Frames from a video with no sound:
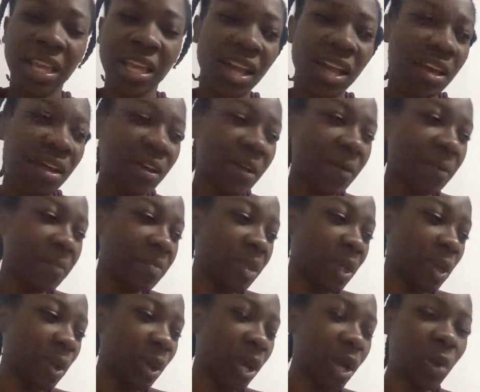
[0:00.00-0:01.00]
and
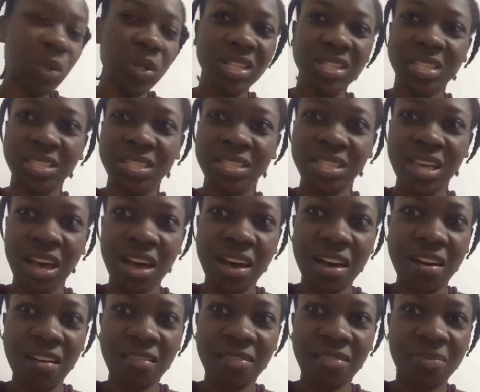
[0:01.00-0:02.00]
all that
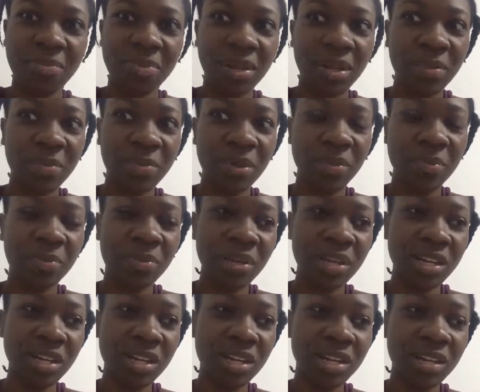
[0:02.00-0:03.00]
stuff, blah blah
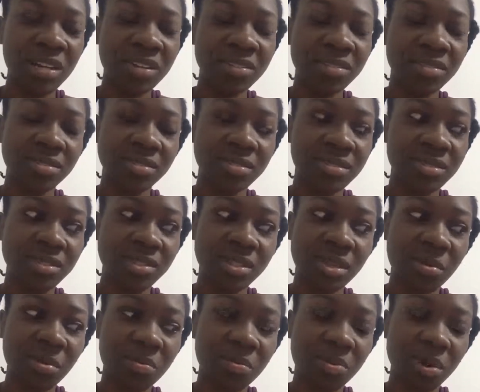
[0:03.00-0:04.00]
blah."
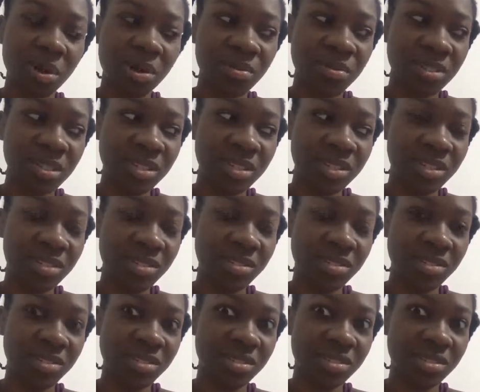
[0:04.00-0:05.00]
Some perverts.
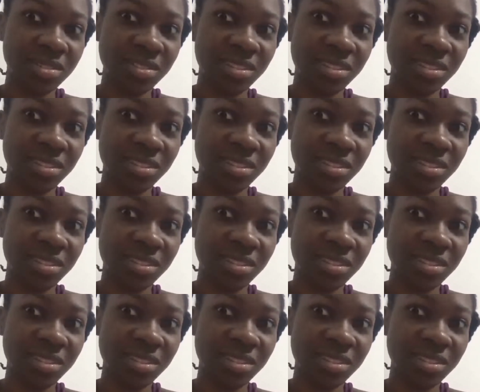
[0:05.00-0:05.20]
Ugh.